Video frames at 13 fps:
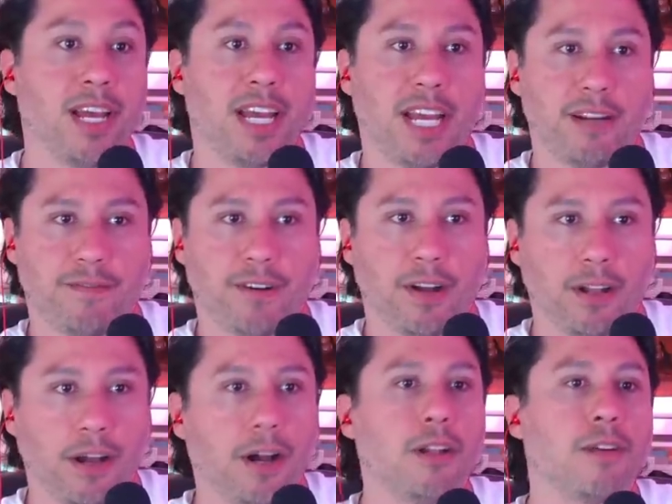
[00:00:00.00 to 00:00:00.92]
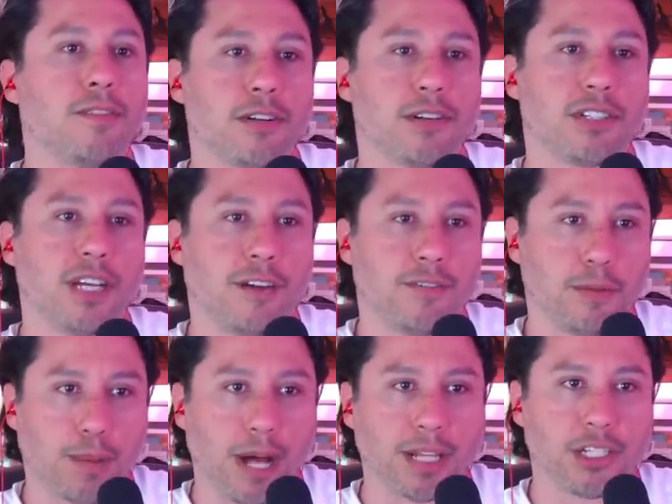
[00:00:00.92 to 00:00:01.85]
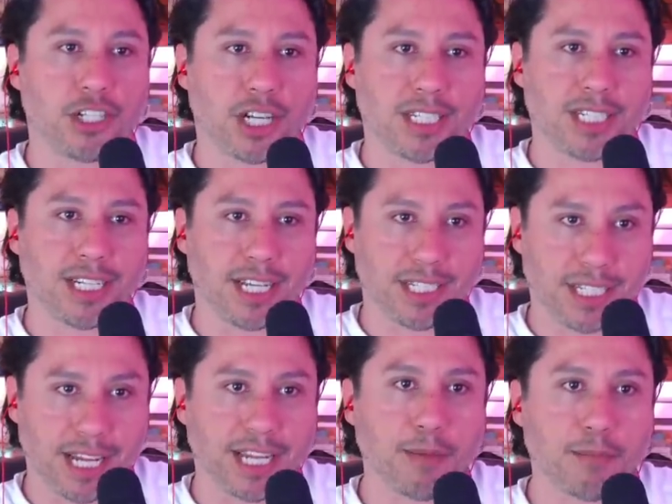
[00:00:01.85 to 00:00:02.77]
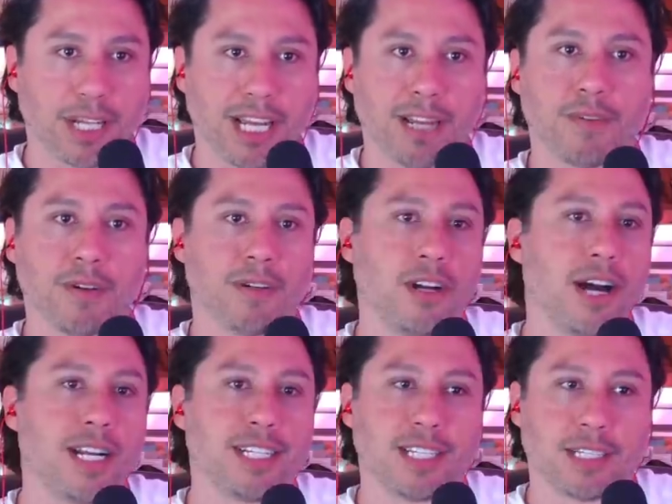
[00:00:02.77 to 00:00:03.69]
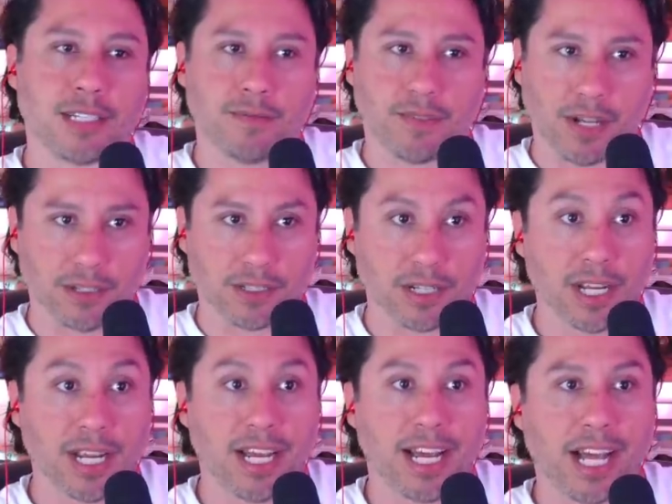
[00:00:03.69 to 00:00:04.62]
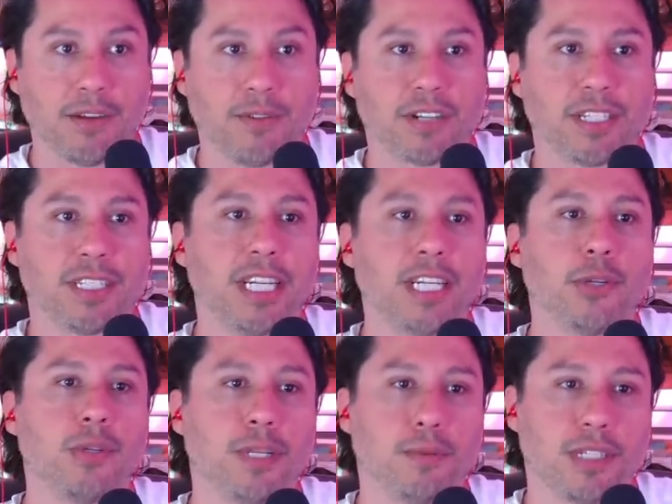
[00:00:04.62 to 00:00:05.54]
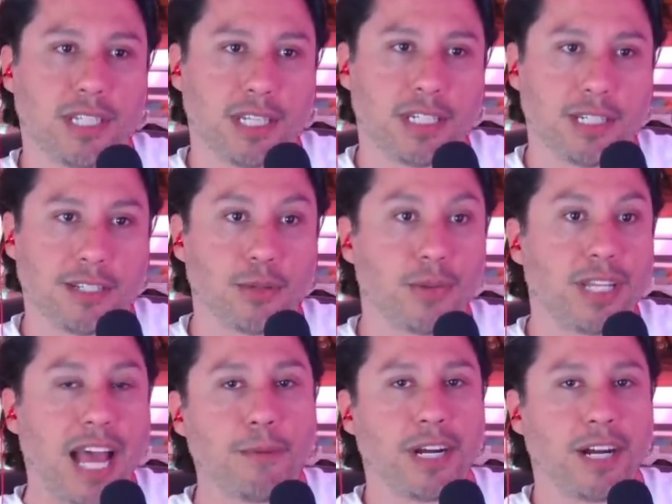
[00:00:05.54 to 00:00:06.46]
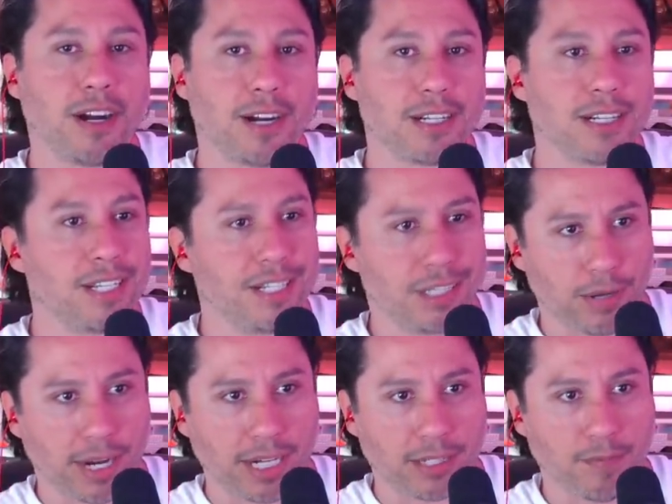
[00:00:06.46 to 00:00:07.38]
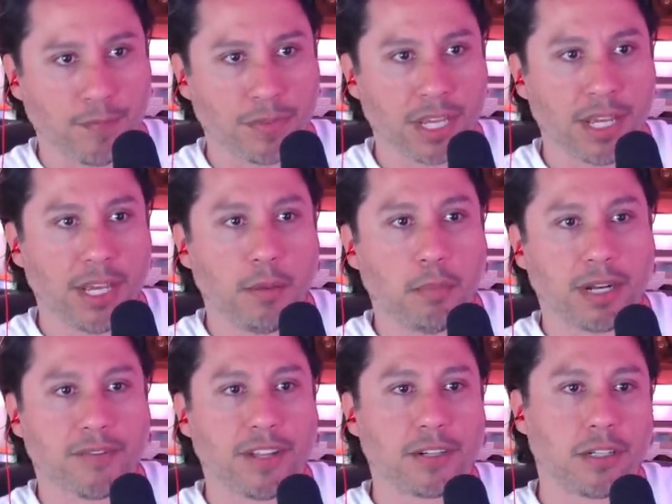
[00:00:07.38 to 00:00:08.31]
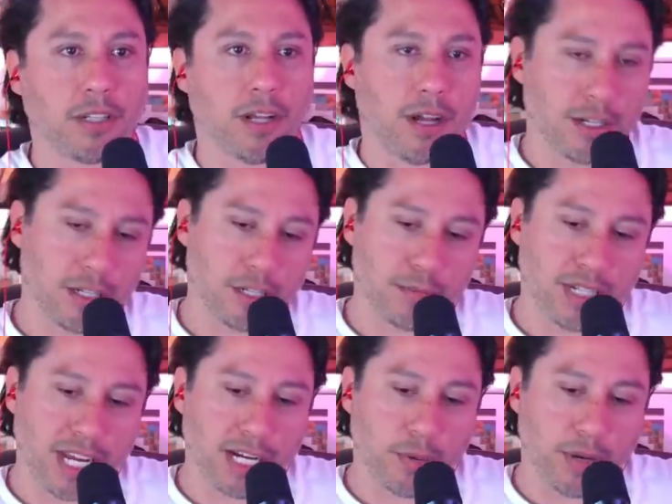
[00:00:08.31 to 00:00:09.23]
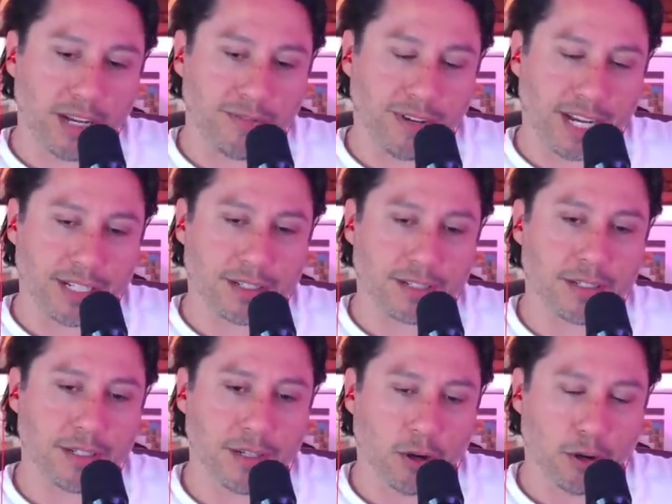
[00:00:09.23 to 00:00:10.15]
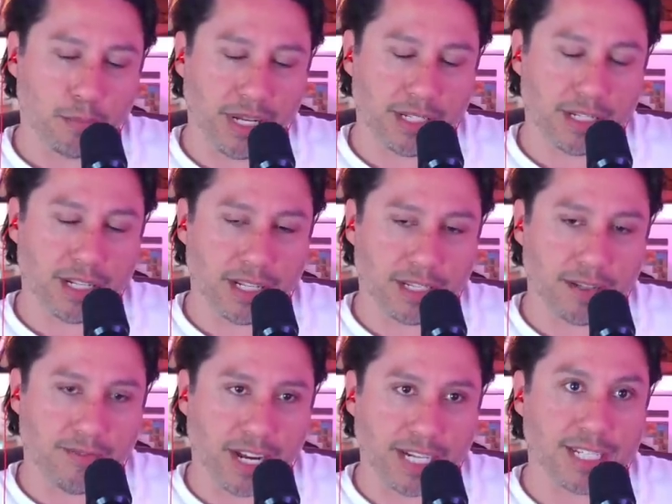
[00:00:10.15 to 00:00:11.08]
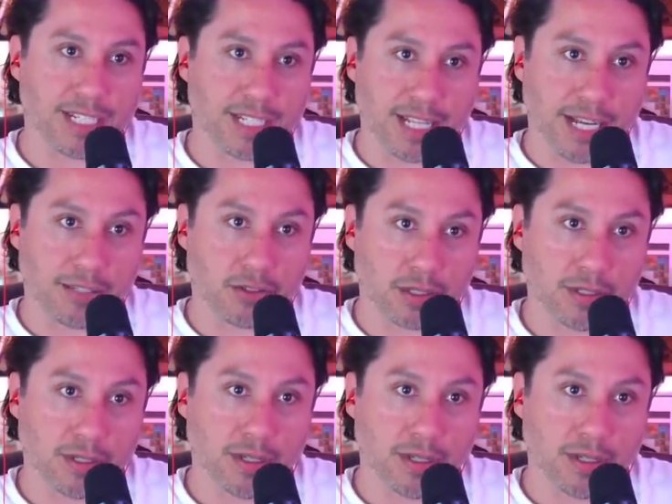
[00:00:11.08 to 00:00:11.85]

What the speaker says: and fall all over yourself, apologizing and taking blame for non-existent faults, and you've continually resisted. So in that regard, great. But if there's a long-term takeaway advice or a piece to this advice, it's this.